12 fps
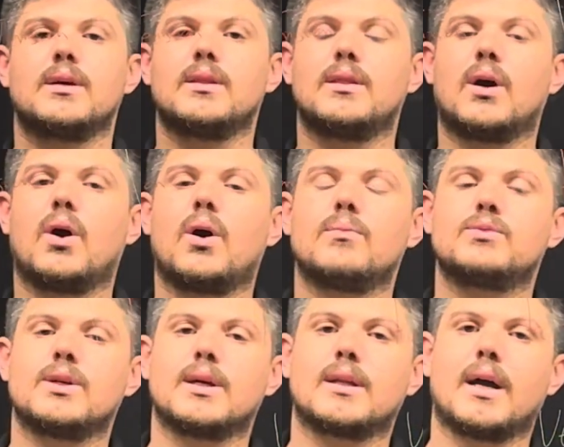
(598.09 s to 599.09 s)
the
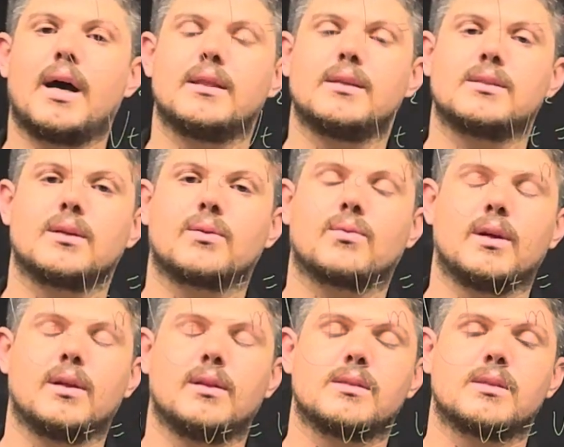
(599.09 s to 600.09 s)
object at the circle
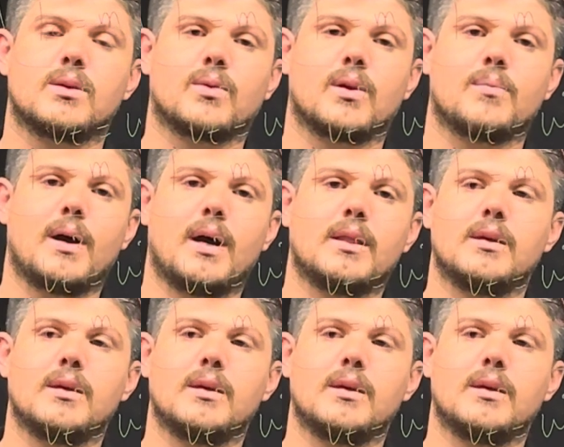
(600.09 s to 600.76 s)
in this circular path